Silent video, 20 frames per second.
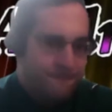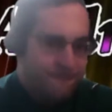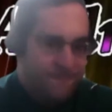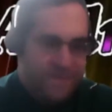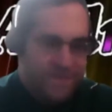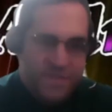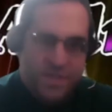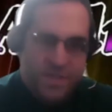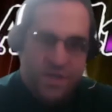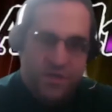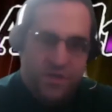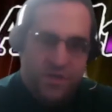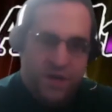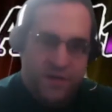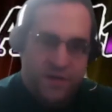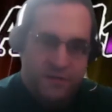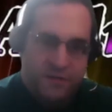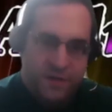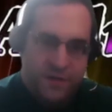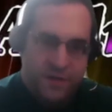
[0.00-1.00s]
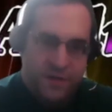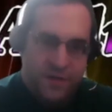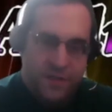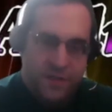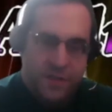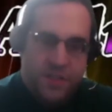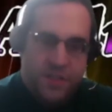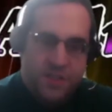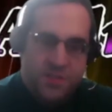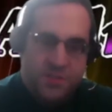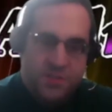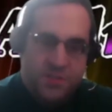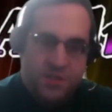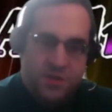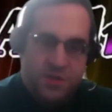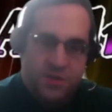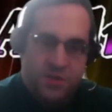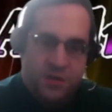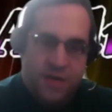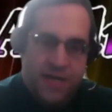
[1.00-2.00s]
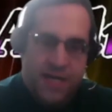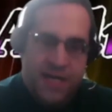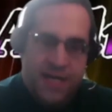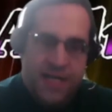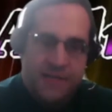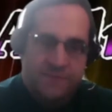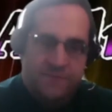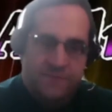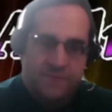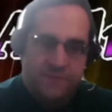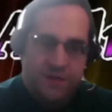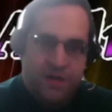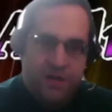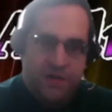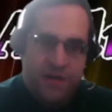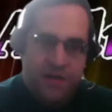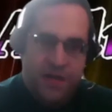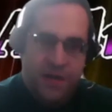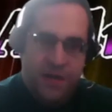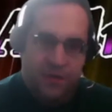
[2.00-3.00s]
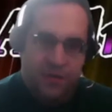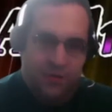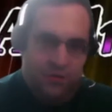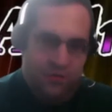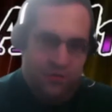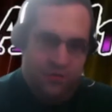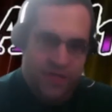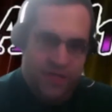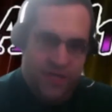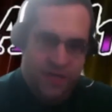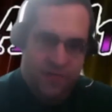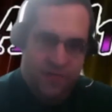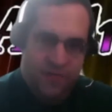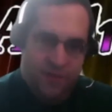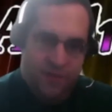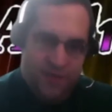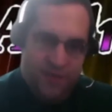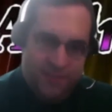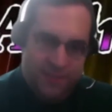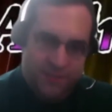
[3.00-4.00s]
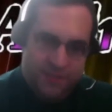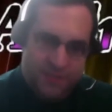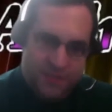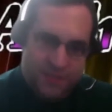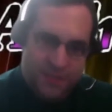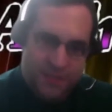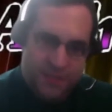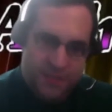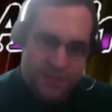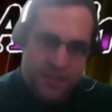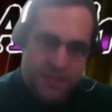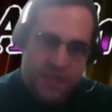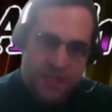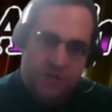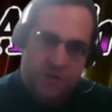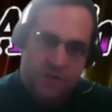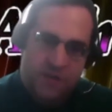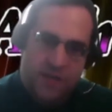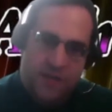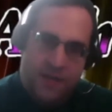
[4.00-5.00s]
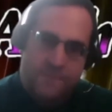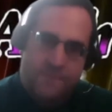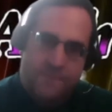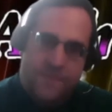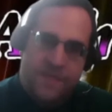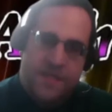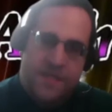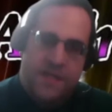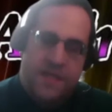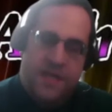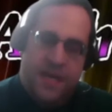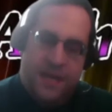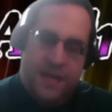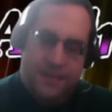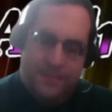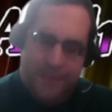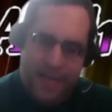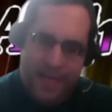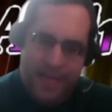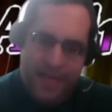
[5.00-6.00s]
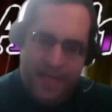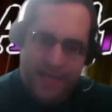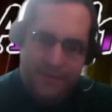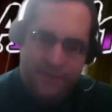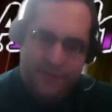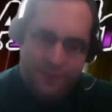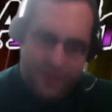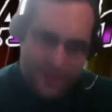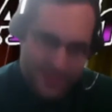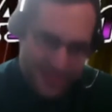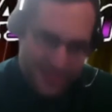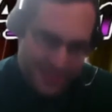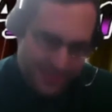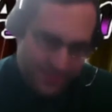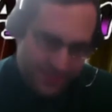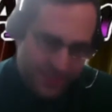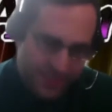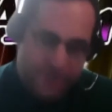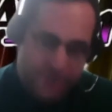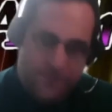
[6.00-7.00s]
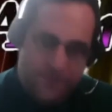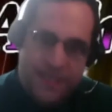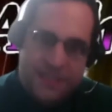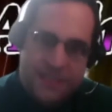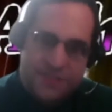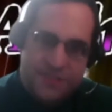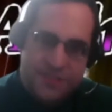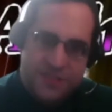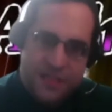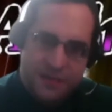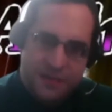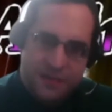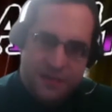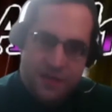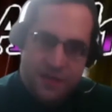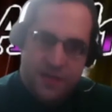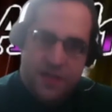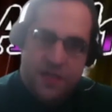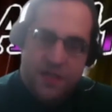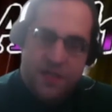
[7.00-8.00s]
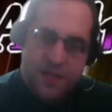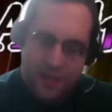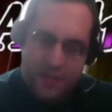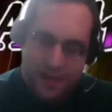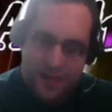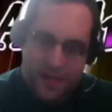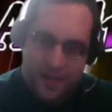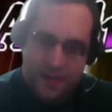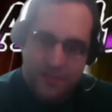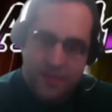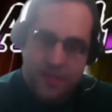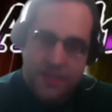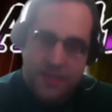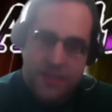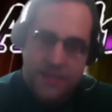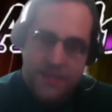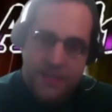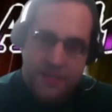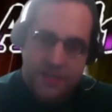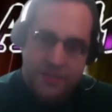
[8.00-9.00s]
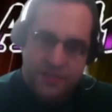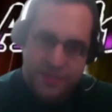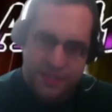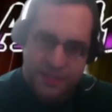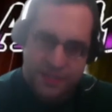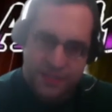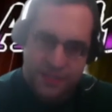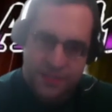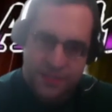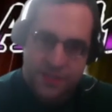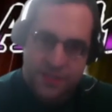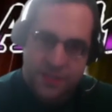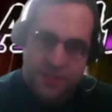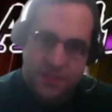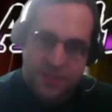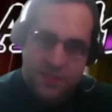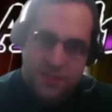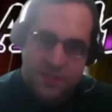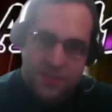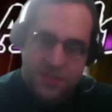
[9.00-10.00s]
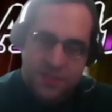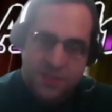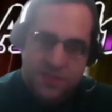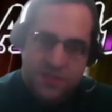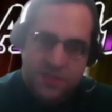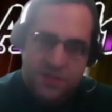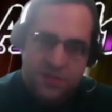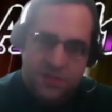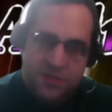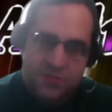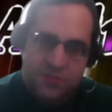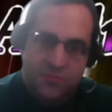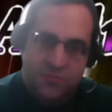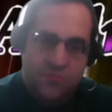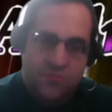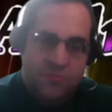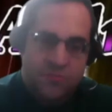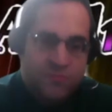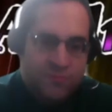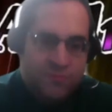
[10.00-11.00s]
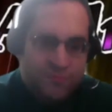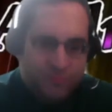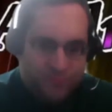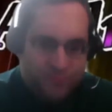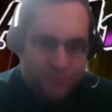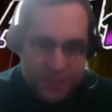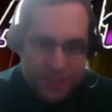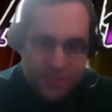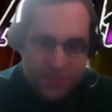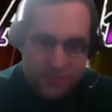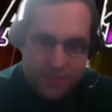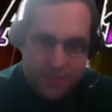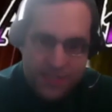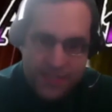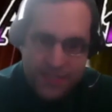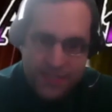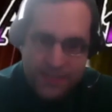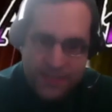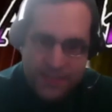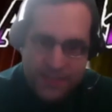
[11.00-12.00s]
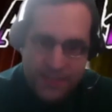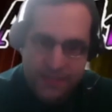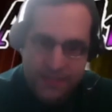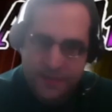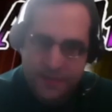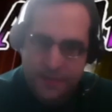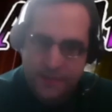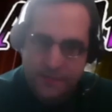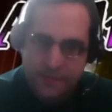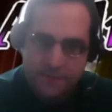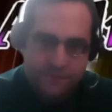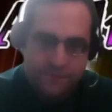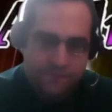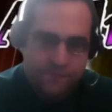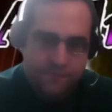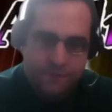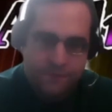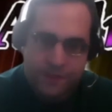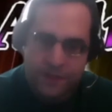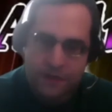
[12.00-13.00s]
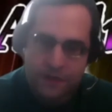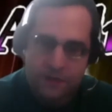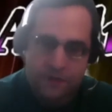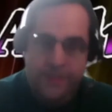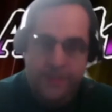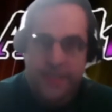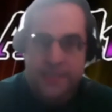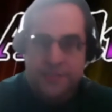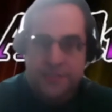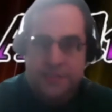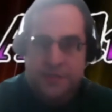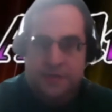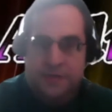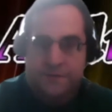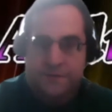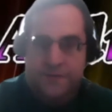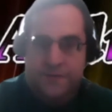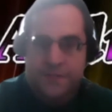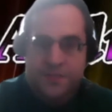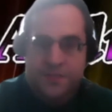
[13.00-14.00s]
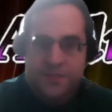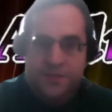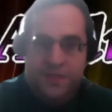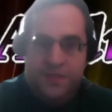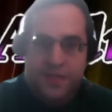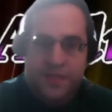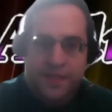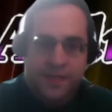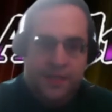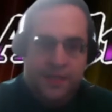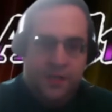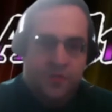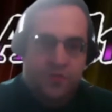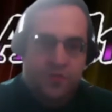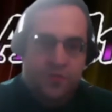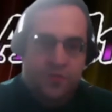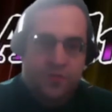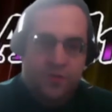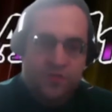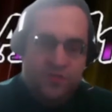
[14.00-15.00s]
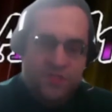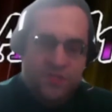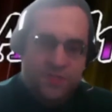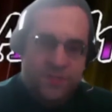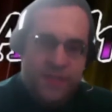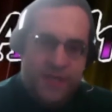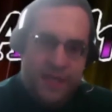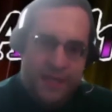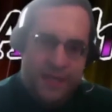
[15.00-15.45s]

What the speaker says: 200. So I had to throw out all the other ones. I said, you know what? I'm paying for the name KeithAndrewNetWork. I'm going to use it. So that's what I did. And yes, officially, you were supposed to be in the